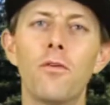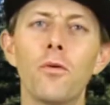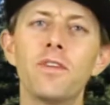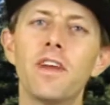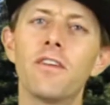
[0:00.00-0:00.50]
we
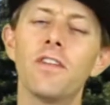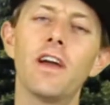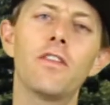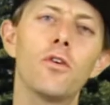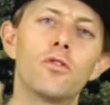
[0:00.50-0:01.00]
take flight,
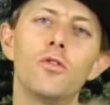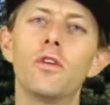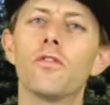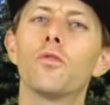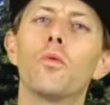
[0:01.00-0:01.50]
there are 2
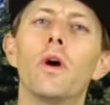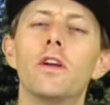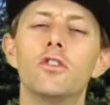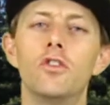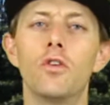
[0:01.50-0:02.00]
different
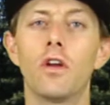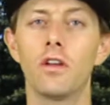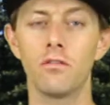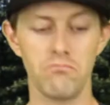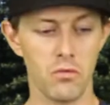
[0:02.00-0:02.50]
ways you
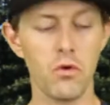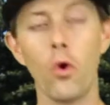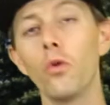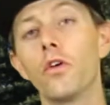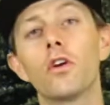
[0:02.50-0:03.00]
can hold
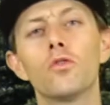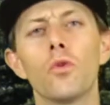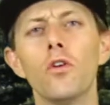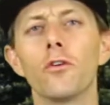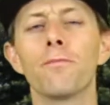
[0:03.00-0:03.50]
the
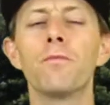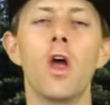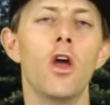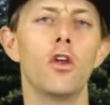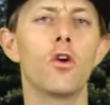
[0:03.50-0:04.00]
controller.
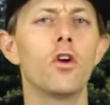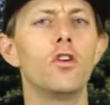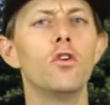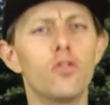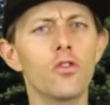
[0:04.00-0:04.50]
You can
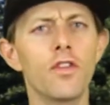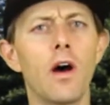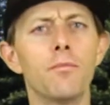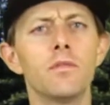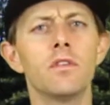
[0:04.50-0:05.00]
use your
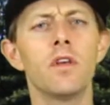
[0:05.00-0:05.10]
thumbs